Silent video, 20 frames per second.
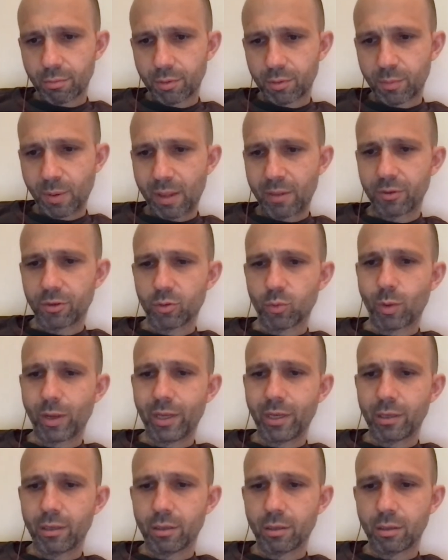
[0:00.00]
She's probably just
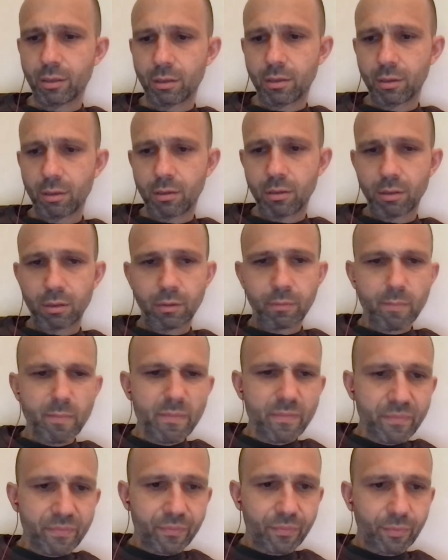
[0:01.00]
waiting.
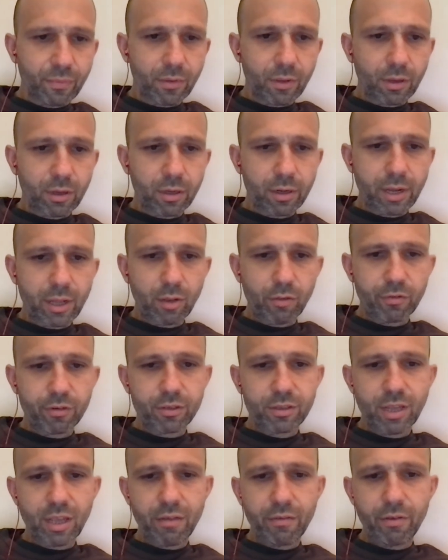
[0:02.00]
Canelo
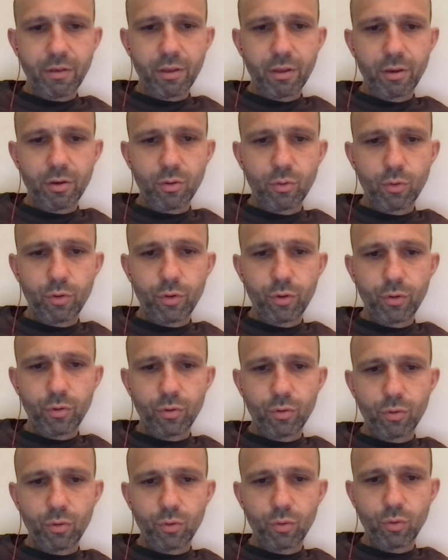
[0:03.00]
versus David. Who
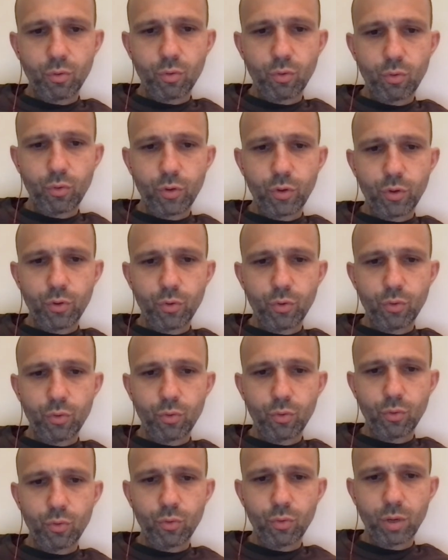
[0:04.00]
you who
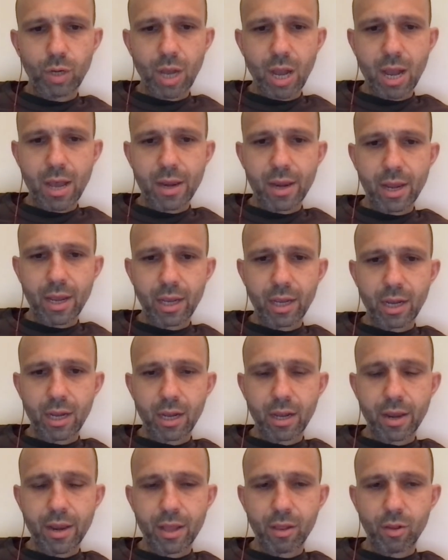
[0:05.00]
you got? I
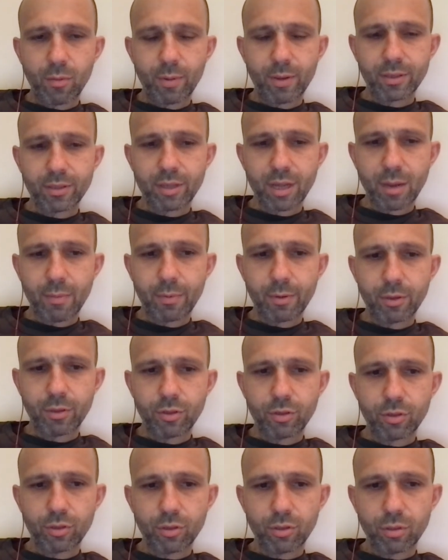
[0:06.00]
got Canelo by
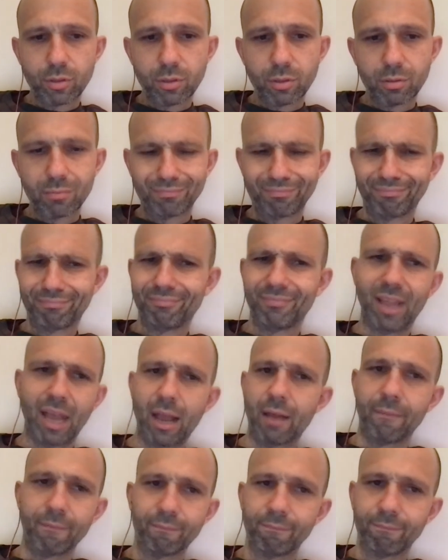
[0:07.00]
stoppage.
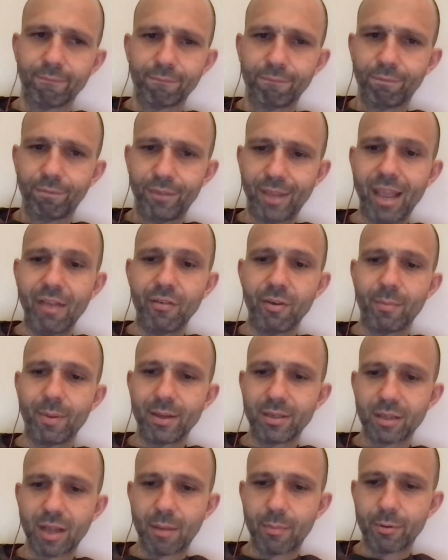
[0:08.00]
Nah, David
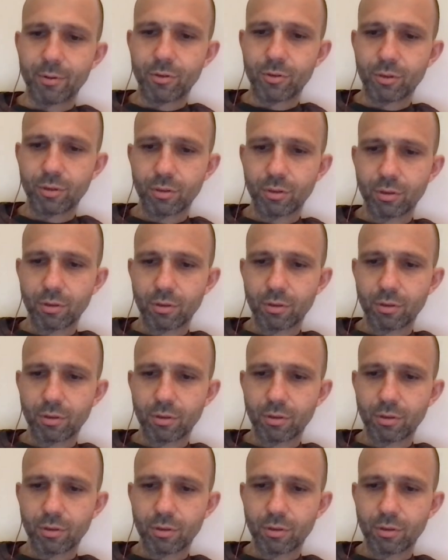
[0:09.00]
by stoppage.